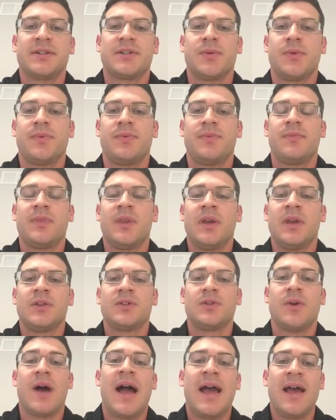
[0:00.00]
So,
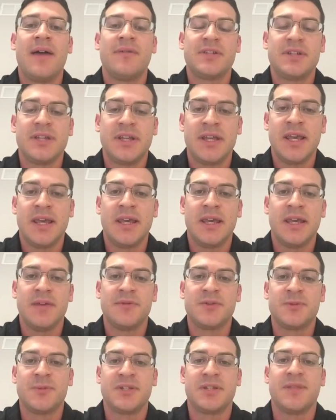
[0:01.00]
so I obviously can't
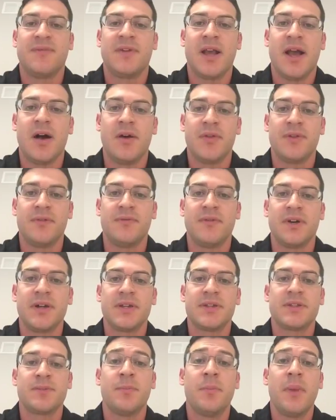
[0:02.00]
give specific health
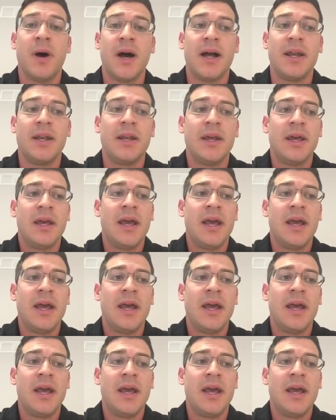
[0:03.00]
advice, but